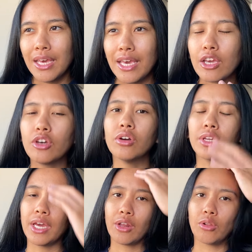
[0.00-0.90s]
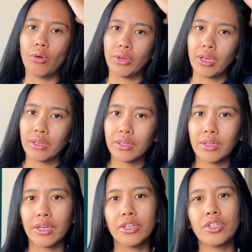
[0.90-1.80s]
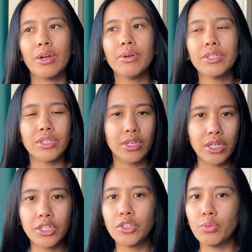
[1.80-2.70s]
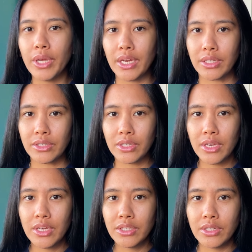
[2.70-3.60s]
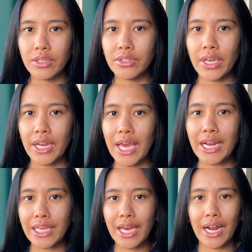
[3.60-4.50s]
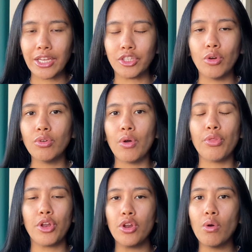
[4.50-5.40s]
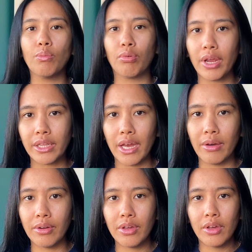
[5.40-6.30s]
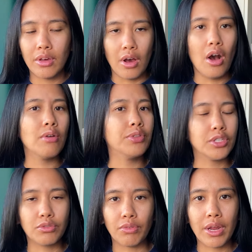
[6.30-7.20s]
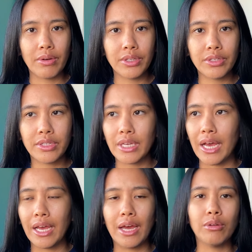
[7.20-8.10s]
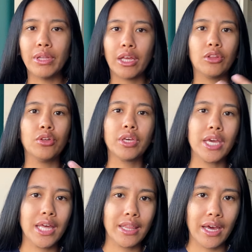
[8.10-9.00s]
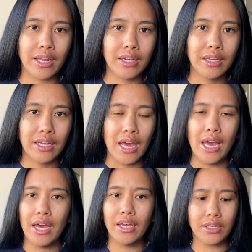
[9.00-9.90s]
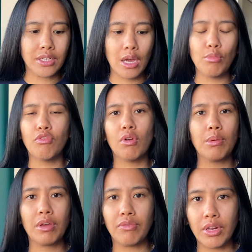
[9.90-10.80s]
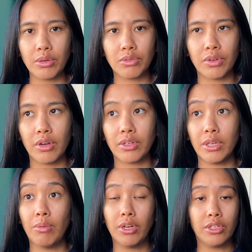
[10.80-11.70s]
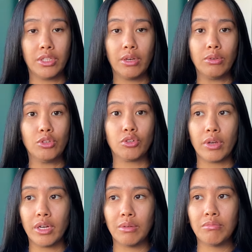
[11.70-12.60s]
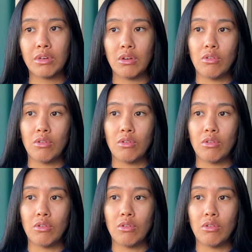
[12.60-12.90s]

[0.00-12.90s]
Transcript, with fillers: it could get cloying because there is a touch of sweetness to the scent. And again, I don't know the note breakdown of this fragrance. I, I don't like looking at that ahead of time before I make videos for y'all because I want to just tell you straight up